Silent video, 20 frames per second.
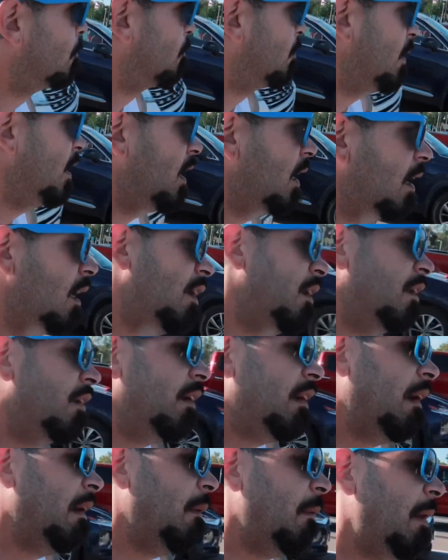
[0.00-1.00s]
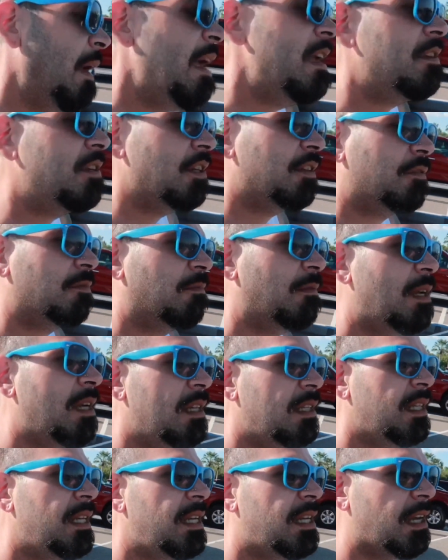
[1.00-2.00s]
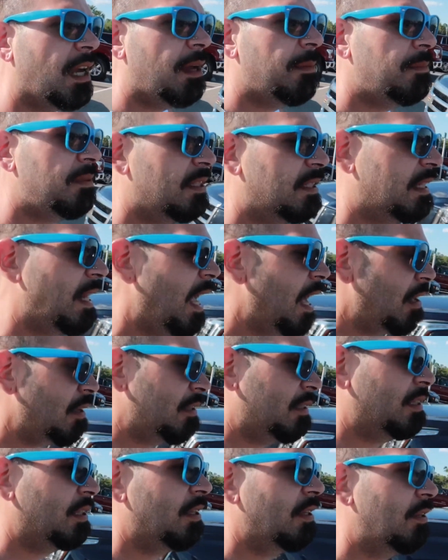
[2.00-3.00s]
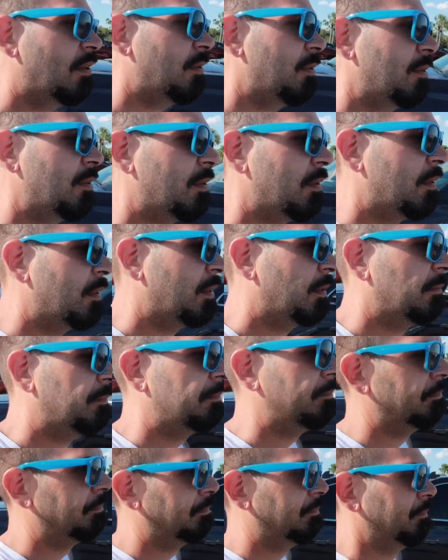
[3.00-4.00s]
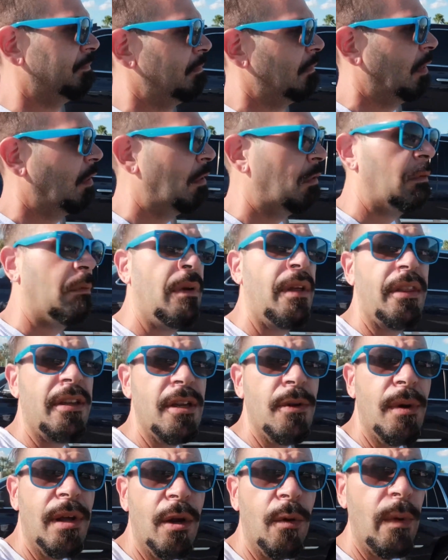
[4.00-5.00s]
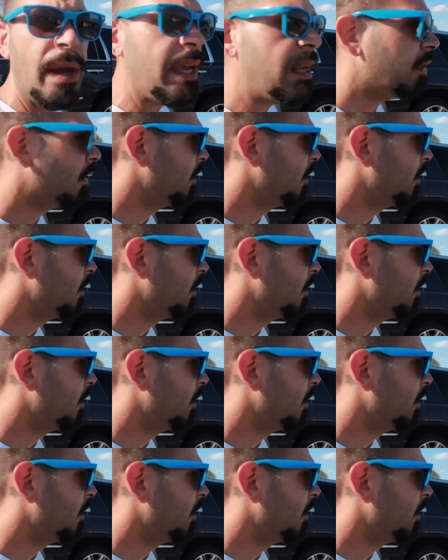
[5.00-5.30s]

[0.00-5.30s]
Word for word: but it just really comes down to whether you want to wait